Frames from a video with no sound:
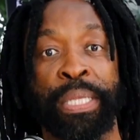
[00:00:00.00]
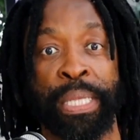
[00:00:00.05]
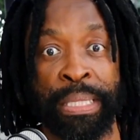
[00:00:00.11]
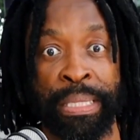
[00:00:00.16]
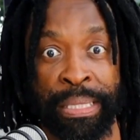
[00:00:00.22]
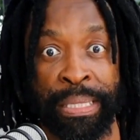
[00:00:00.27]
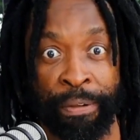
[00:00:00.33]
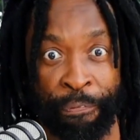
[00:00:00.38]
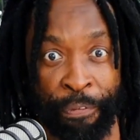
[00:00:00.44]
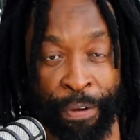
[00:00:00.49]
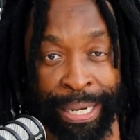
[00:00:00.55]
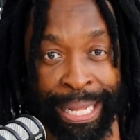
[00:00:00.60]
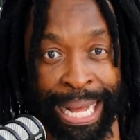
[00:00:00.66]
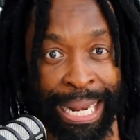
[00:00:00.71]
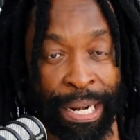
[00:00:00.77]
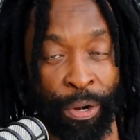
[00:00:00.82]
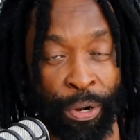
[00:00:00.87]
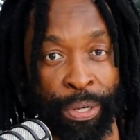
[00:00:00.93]
these different
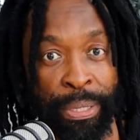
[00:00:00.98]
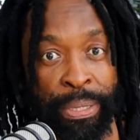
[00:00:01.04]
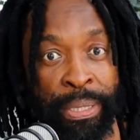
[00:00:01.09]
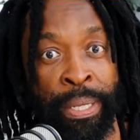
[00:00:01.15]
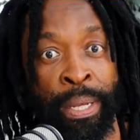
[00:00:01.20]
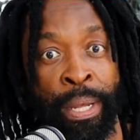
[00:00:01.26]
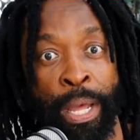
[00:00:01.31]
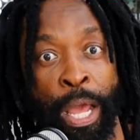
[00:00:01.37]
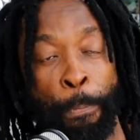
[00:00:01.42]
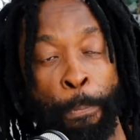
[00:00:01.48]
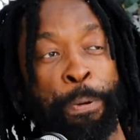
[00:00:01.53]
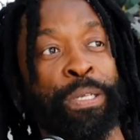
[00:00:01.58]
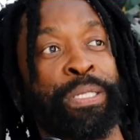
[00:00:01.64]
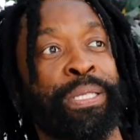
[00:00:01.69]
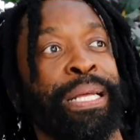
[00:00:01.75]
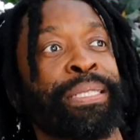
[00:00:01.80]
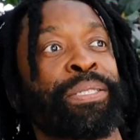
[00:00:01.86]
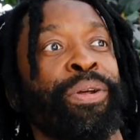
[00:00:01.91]
galleries, a
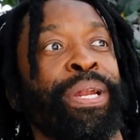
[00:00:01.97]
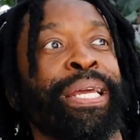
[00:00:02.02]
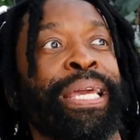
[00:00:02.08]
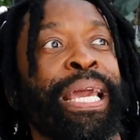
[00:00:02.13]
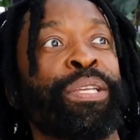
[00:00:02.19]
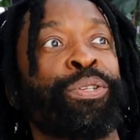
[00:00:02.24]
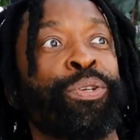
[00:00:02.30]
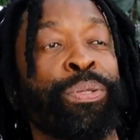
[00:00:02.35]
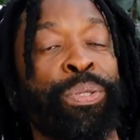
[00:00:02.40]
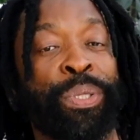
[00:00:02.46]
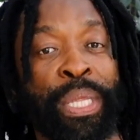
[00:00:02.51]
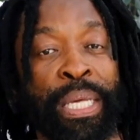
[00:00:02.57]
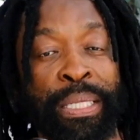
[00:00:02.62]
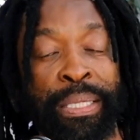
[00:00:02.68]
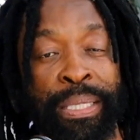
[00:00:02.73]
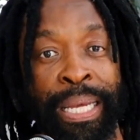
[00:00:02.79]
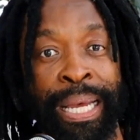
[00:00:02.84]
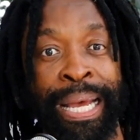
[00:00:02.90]
person that's going to get you into
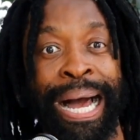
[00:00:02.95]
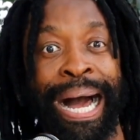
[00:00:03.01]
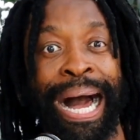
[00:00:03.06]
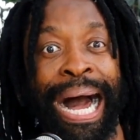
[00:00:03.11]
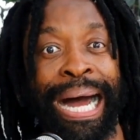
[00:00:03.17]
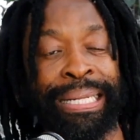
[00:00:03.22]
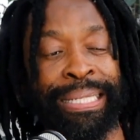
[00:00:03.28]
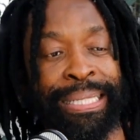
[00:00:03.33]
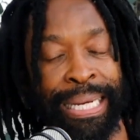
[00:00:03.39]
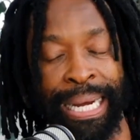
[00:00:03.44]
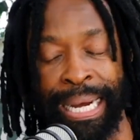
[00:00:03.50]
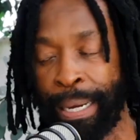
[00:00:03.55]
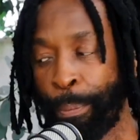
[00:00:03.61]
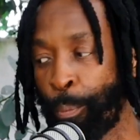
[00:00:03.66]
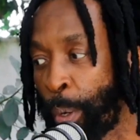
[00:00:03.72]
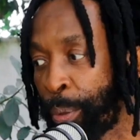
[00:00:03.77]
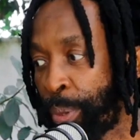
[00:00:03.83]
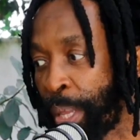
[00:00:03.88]
these art,
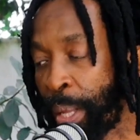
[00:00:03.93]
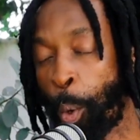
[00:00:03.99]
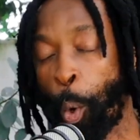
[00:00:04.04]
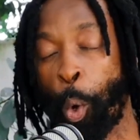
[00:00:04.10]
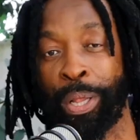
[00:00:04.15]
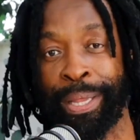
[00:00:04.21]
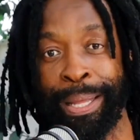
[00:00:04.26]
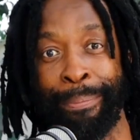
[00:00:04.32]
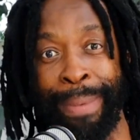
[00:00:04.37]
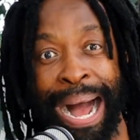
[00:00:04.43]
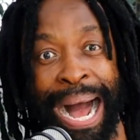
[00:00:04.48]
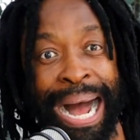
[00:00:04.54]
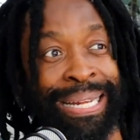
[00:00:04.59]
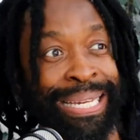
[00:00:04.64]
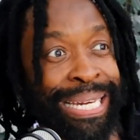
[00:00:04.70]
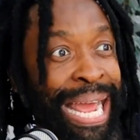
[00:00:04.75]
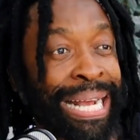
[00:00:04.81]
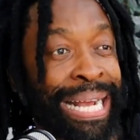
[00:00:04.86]
what do they call them,
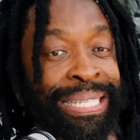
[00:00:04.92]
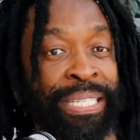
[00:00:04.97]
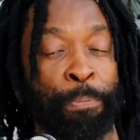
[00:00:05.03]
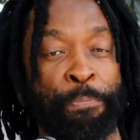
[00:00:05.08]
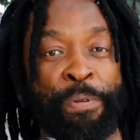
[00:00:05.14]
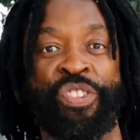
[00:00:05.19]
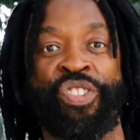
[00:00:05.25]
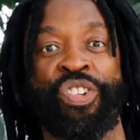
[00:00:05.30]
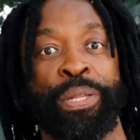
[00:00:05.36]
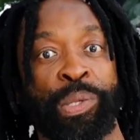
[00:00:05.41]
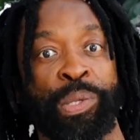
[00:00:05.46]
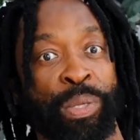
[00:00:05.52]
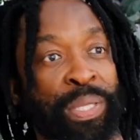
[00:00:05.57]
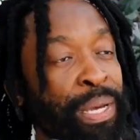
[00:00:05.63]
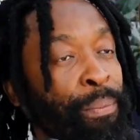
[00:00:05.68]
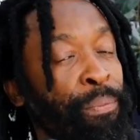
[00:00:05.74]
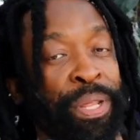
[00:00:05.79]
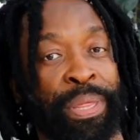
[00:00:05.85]
art exhibitions, or
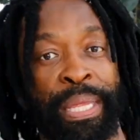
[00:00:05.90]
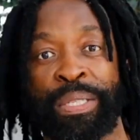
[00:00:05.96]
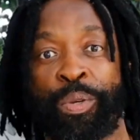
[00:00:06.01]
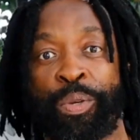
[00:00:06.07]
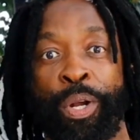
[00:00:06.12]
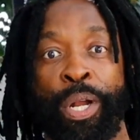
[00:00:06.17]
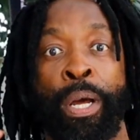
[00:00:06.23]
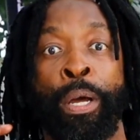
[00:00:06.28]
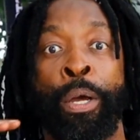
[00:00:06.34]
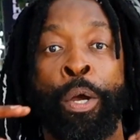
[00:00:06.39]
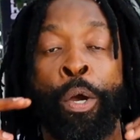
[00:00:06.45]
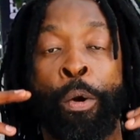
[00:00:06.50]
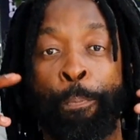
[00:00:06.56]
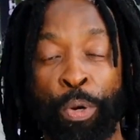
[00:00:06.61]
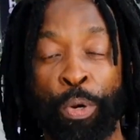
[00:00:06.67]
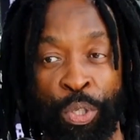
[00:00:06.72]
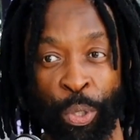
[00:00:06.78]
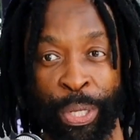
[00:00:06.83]
somebody that's going to
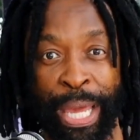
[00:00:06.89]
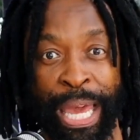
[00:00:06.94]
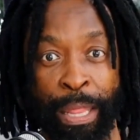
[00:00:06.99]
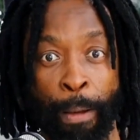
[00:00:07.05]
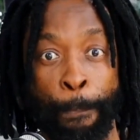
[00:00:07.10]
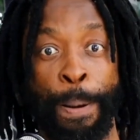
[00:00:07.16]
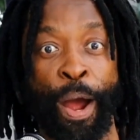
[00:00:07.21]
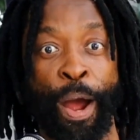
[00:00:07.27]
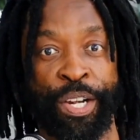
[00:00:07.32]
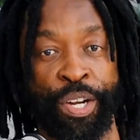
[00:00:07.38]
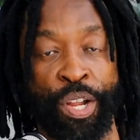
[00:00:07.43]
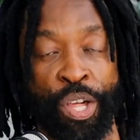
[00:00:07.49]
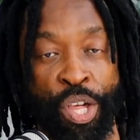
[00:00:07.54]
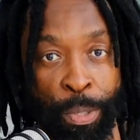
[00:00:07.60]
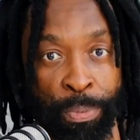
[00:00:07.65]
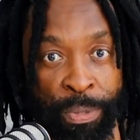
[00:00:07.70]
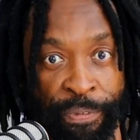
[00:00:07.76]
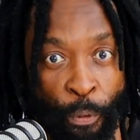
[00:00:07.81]
put together
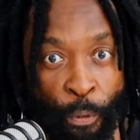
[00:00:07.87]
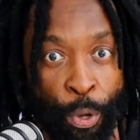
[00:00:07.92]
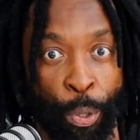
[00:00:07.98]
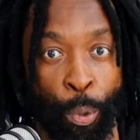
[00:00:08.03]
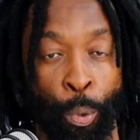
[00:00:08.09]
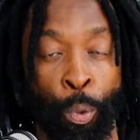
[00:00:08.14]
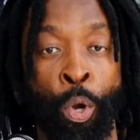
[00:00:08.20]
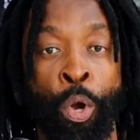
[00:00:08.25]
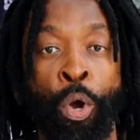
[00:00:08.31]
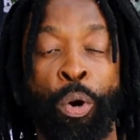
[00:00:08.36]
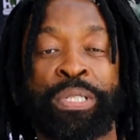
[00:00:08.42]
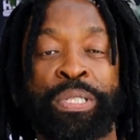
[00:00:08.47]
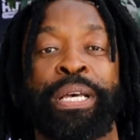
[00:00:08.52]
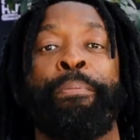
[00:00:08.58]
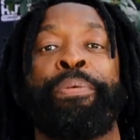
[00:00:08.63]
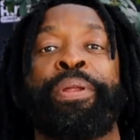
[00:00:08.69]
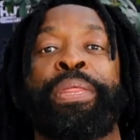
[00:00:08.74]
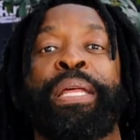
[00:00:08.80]
partnerships for you, or
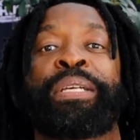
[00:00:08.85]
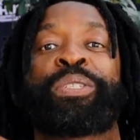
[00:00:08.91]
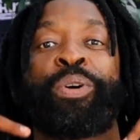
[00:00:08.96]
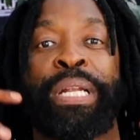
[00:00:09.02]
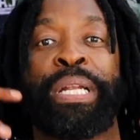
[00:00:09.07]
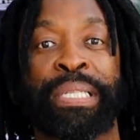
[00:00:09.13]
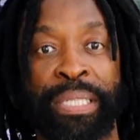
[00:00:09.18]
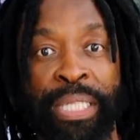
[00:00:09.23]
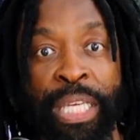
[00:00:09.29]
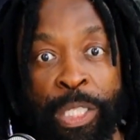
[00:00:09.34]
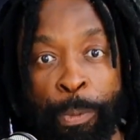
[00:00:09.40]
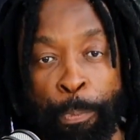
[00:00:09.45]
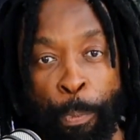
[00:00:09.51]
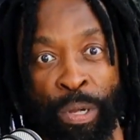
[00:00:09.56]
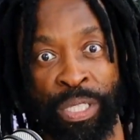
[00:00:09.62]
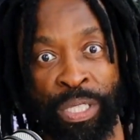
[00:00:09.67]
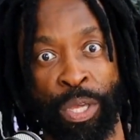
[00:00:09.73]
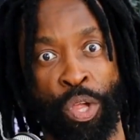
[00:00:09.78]
somebody that's going to seek
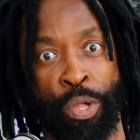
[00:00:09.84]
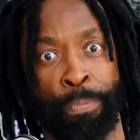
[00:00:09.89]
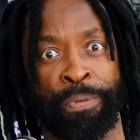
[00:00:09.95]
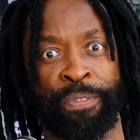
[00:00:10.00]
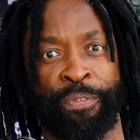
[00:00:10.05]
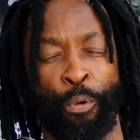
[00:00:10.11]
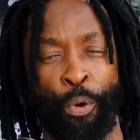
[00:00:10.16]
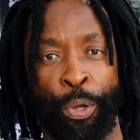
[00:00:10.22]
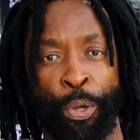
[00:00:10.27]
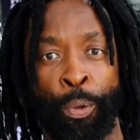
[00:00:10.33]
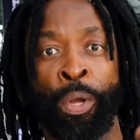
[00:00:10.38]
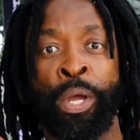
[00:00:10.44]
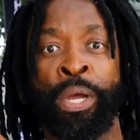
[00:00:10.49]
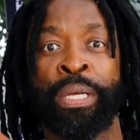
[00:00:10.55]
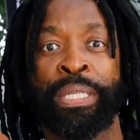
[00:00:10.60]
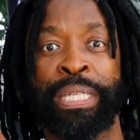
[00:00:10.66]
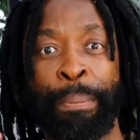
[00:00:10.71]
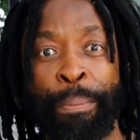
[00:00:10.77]
sponsorships for you,
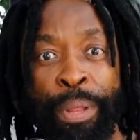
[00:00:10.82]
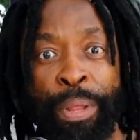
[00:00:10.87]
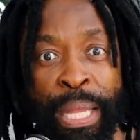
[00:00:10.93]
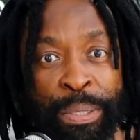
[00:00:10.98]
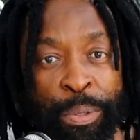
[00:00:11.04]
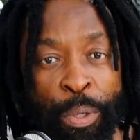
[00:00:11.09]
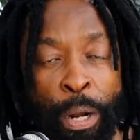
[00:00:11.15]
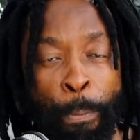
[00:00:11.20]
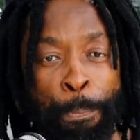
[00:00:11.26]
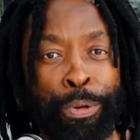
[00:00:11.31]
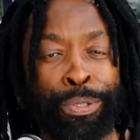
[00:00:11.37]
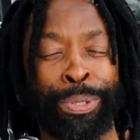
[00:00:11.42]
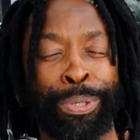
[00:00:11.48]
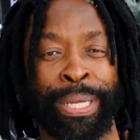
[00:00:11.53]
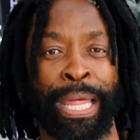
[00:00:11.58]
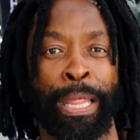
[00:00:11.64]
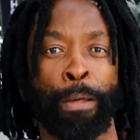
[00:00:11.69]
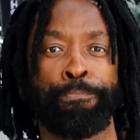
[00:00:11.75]
somebody that's going to put
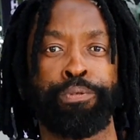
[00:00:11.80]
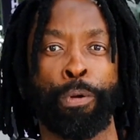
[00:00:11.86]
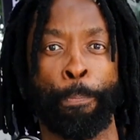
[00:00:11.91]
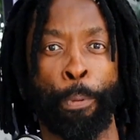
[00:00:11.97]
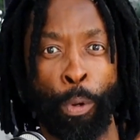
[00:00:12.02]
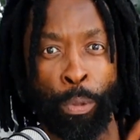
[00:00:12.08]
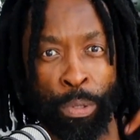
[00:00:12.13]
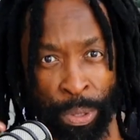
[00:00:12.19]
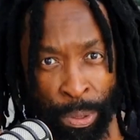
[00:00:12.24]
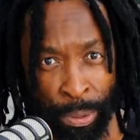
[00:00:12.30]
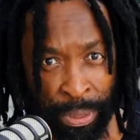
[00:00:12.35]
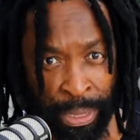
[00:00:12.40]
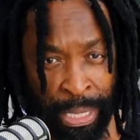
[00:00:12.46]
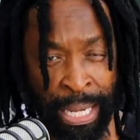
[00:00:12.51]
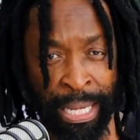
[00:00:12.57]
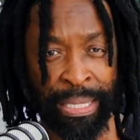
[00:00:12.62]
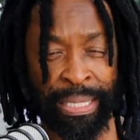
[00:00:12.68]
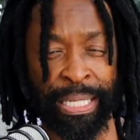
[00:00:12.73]
together proposals,
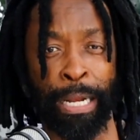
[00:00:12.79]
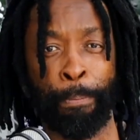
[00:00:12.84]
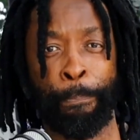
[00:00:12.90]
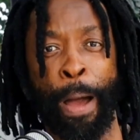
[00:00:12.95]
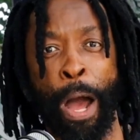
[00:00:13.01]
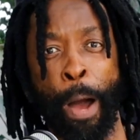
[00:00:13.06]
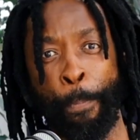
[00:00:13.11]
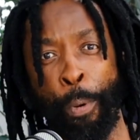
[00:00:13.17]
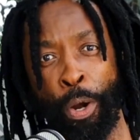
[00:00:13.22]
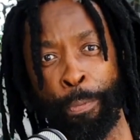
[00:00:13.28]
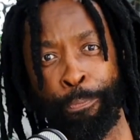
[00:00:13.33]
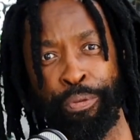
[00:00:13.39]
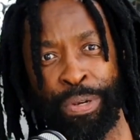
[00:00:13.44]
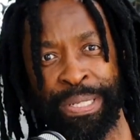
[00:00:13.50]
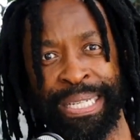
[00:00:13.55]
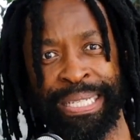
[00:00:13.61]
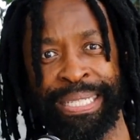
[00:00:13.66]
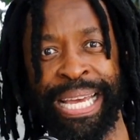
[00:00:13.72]
send PowerPoint
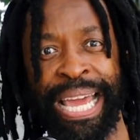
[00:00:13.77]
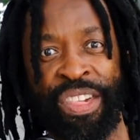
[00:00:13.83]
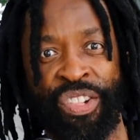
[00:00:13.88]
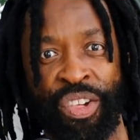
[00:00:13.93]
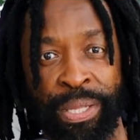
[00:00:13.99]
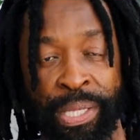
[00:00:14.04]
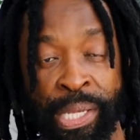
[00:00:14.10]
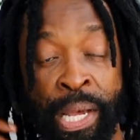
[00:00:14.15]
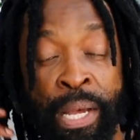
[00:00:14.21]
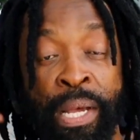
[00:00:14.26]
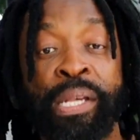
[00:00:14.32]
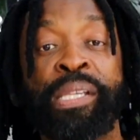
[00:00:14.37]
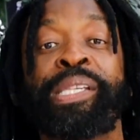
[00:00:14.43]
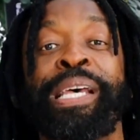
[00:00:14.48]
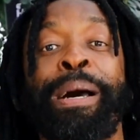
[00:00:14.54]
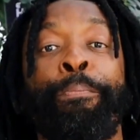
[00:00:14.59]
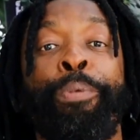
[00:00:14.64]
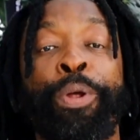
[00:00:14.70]
presentations,
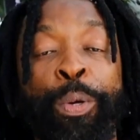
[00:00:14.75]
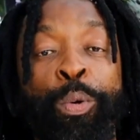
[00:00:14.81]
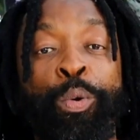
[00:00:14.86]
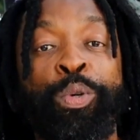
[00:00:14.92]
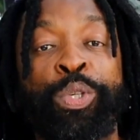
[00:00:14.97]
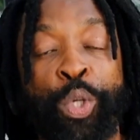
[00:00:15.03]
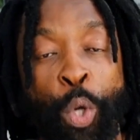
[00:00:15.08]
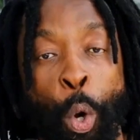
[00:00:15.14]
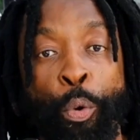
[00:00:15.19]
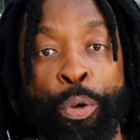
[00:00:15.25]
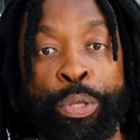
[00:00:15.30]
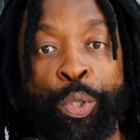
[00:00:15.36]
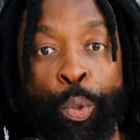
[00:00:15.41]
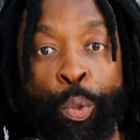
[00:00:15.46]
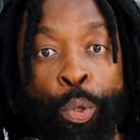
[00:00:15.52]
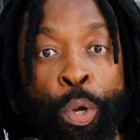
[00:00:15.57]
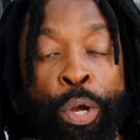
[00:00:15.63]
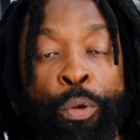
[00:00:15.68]
somebody who's going
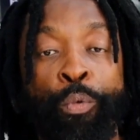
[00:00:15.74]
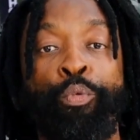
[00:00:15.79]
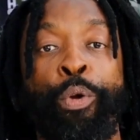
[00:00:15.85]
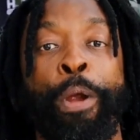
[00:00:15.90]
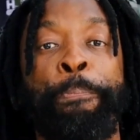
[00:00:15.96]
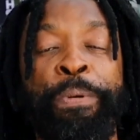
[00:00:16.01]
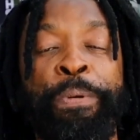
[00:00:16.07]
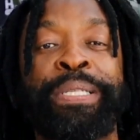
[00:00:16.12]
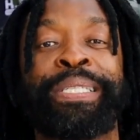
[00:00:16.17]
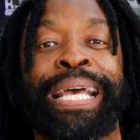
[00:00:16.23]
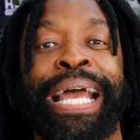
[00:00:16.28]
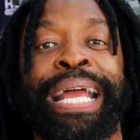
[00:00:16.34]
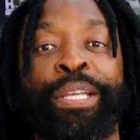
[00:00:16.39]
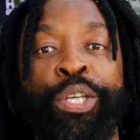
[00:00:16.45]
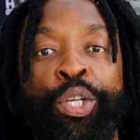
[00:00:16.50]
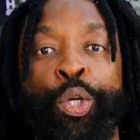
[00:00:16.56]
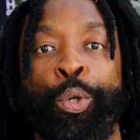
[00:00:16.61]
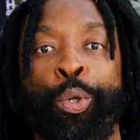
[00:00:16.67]
to
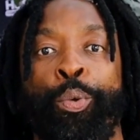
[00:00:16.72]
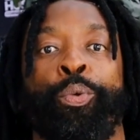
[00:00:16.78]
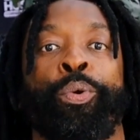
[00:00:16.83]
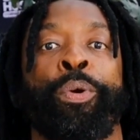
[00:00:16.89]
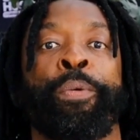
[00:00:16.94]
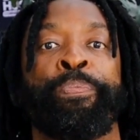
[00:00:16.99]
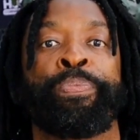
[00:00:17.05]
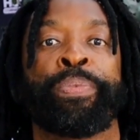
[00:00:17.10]
represent you.